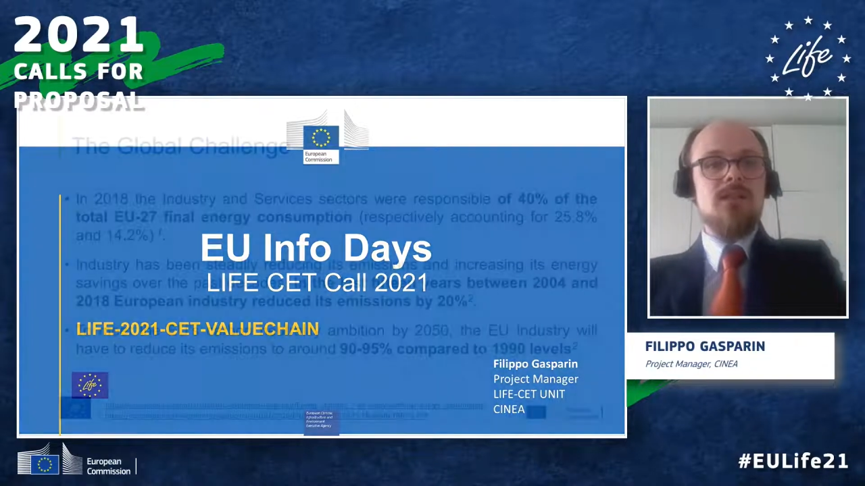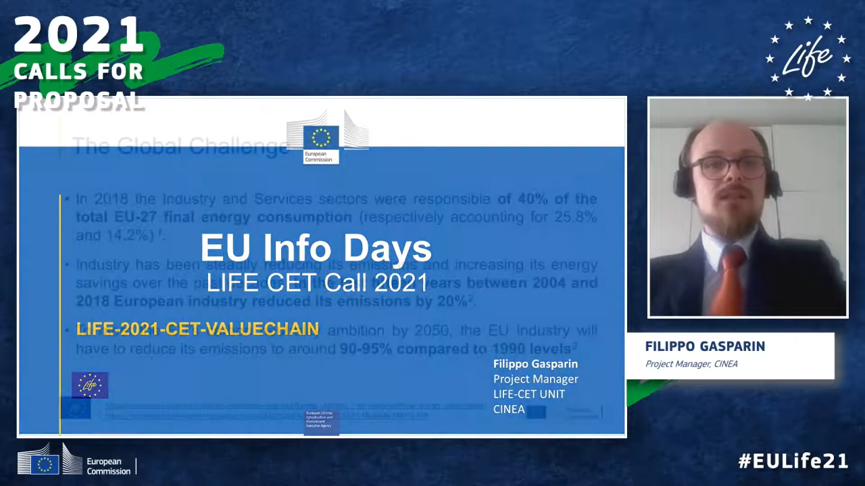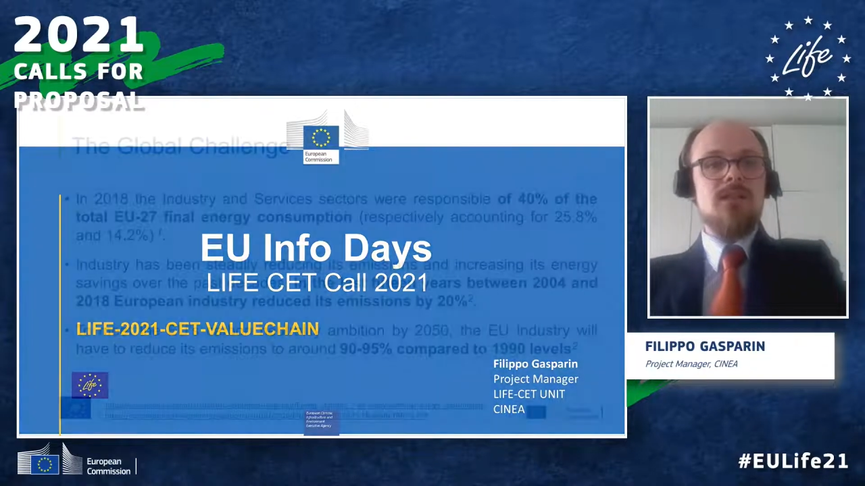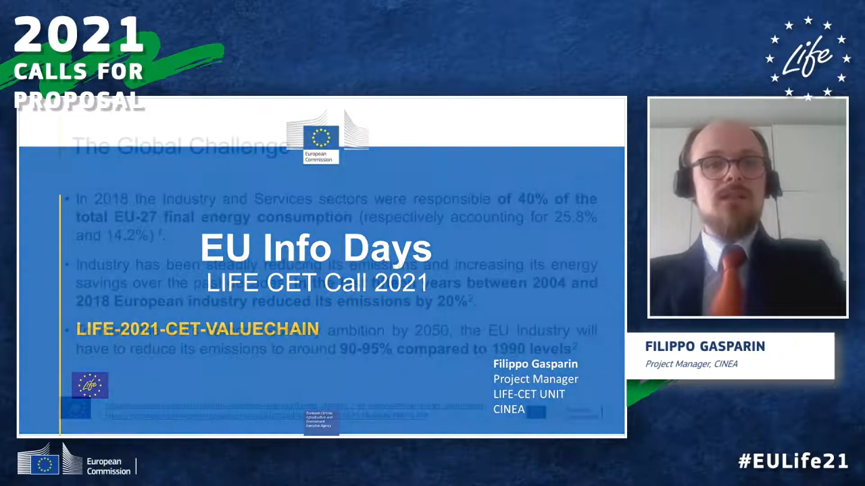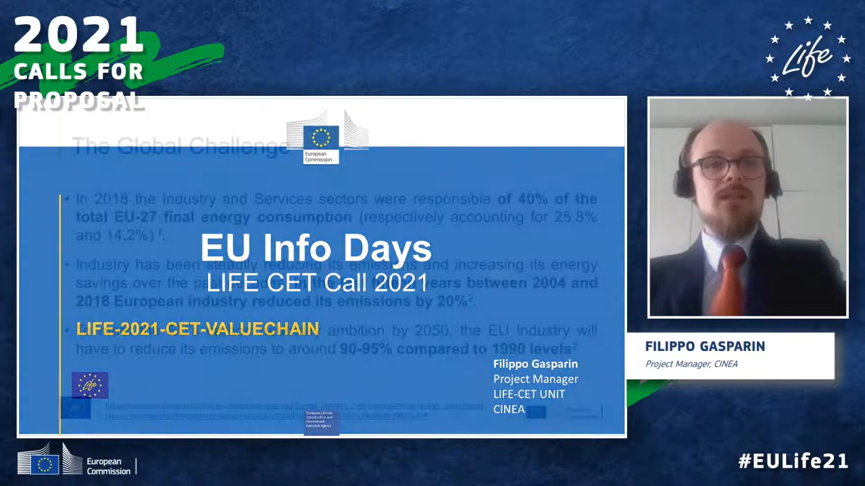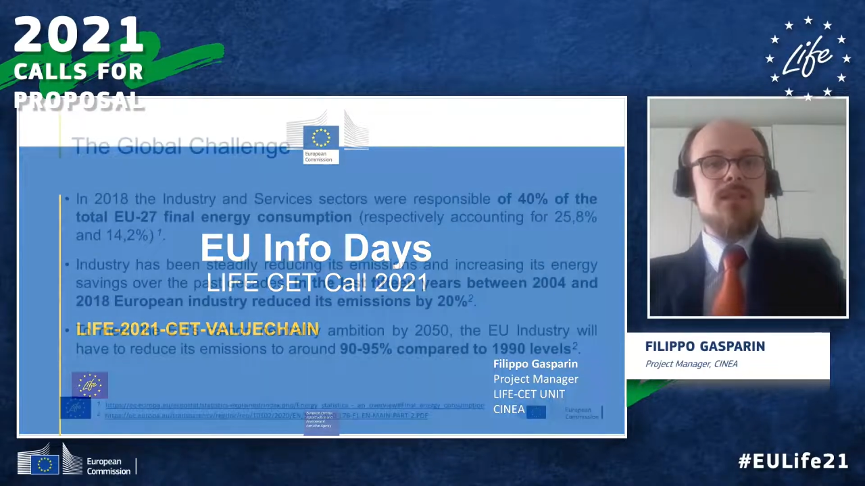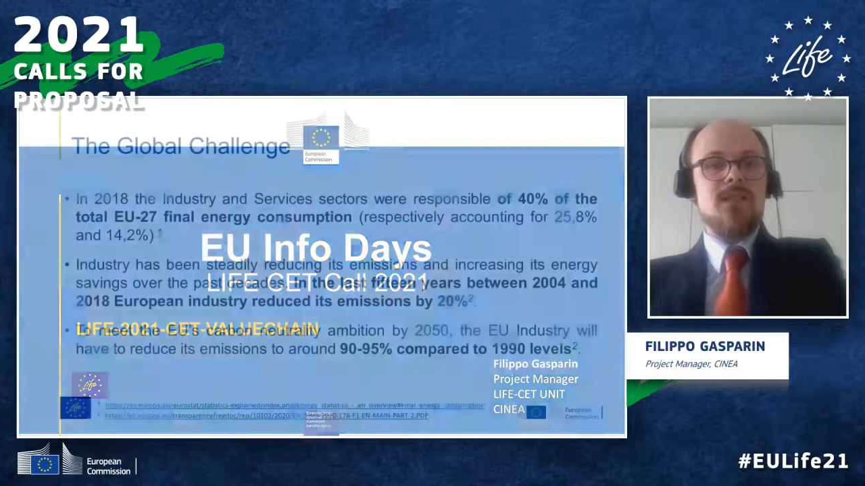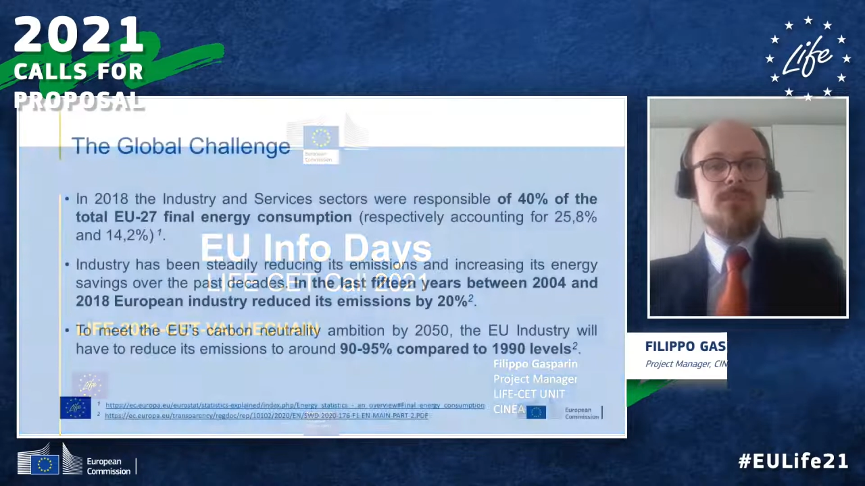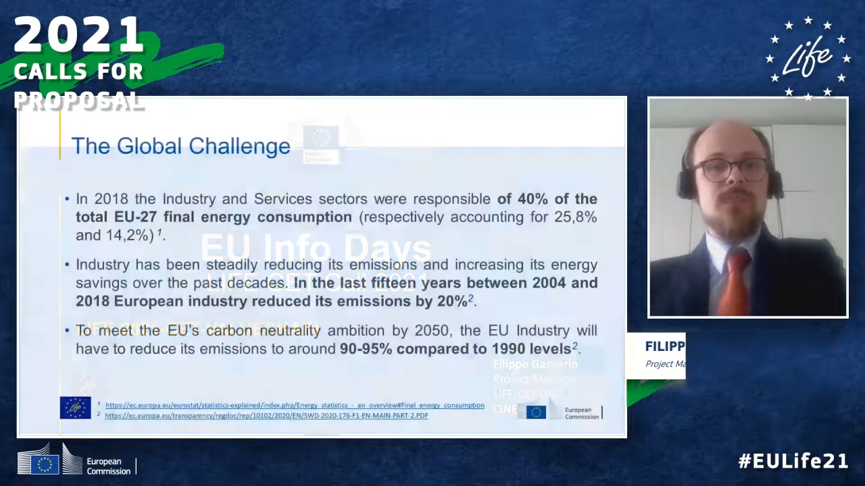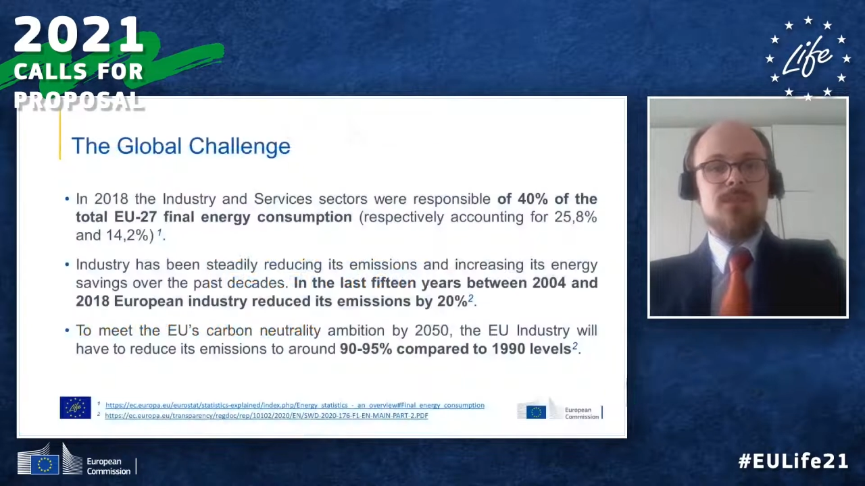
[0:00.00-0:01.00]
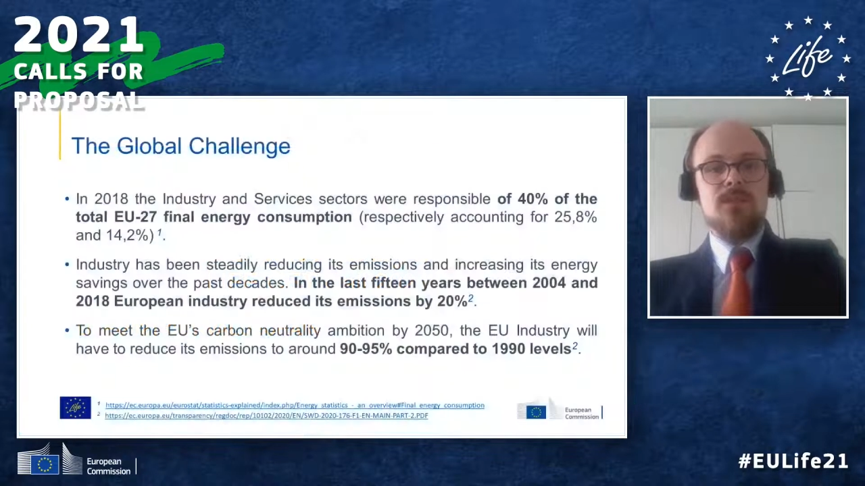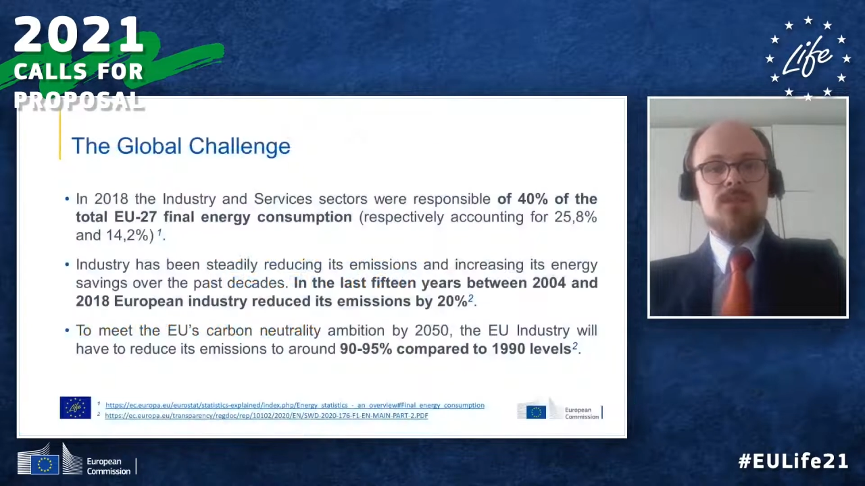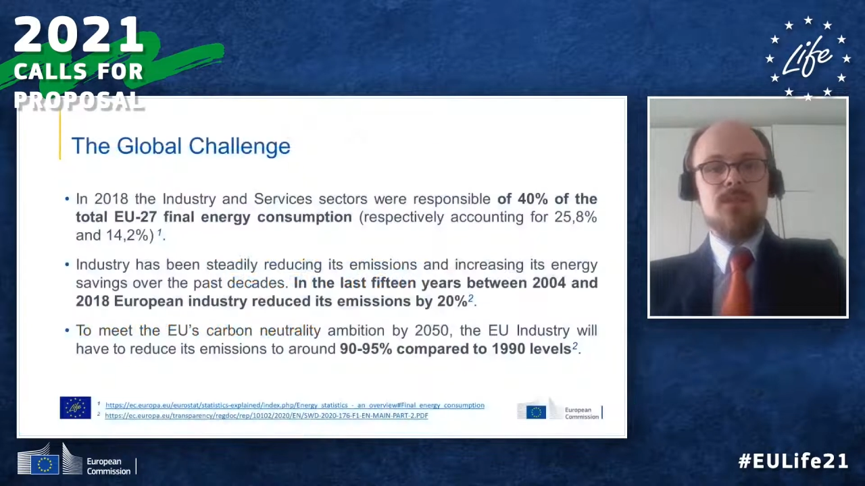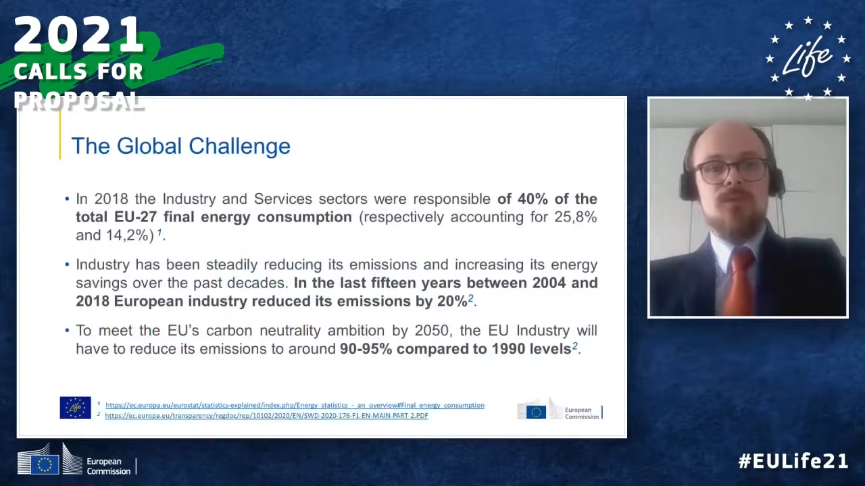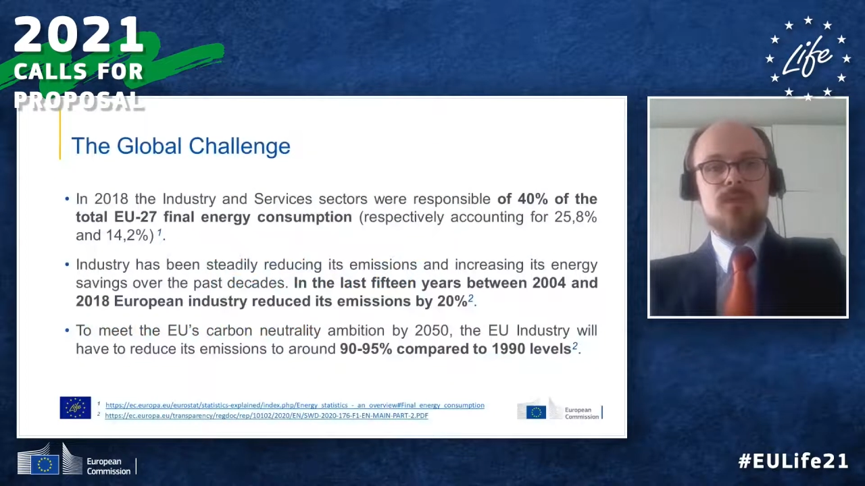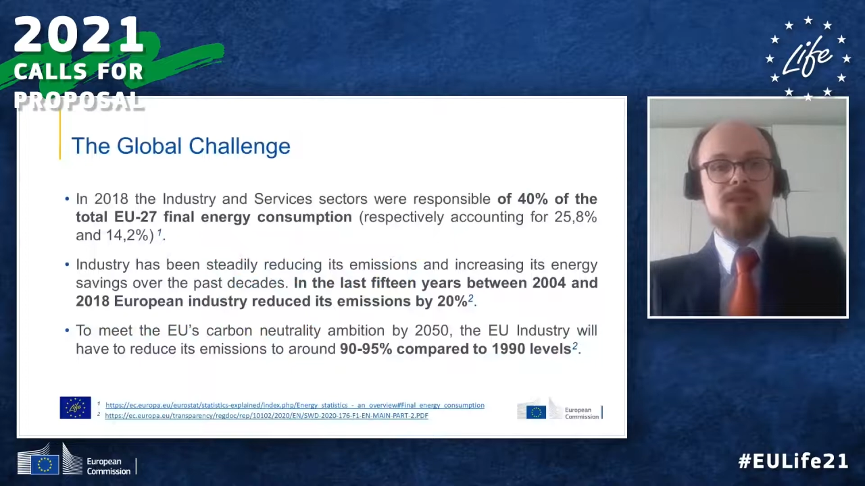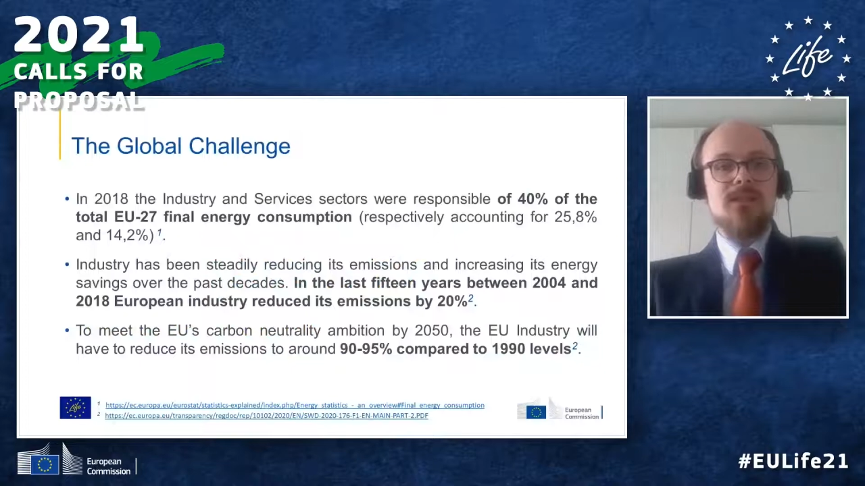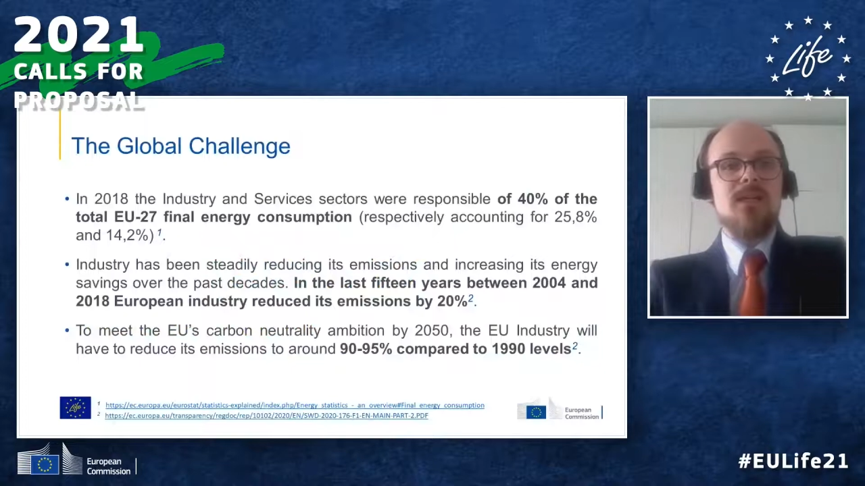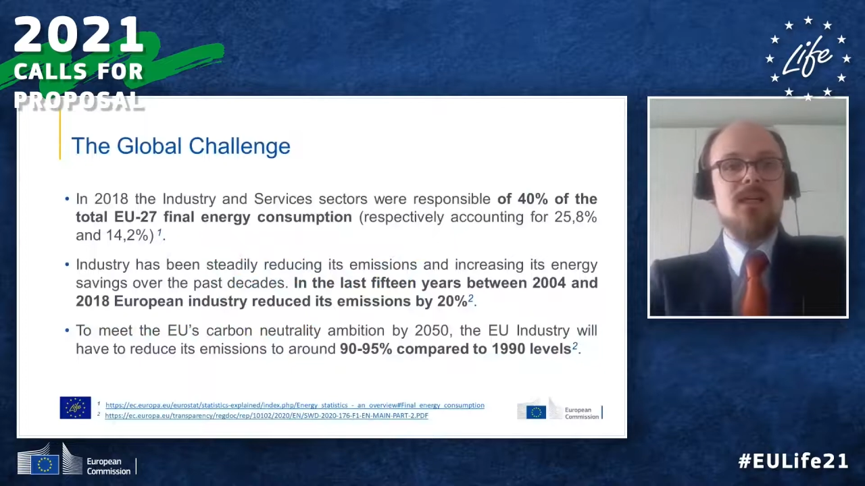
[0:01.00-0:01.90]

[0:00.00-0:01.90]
So let me start by briefly